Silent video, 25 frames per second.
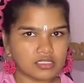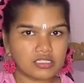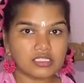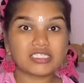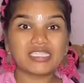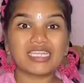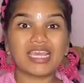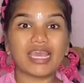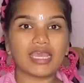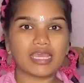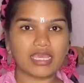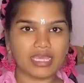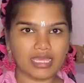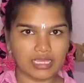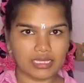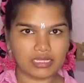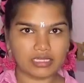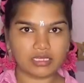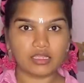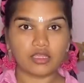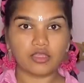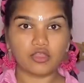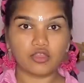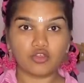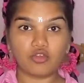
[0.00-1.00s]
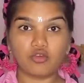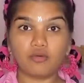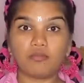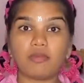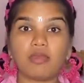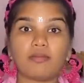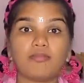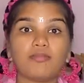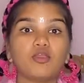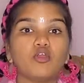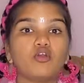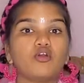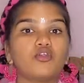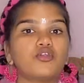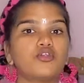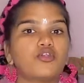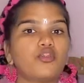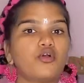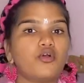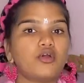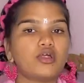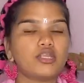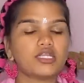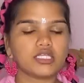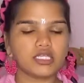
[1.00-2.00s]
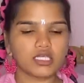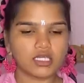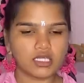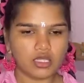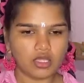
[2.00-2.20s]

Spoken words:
Take it. Maybe you're not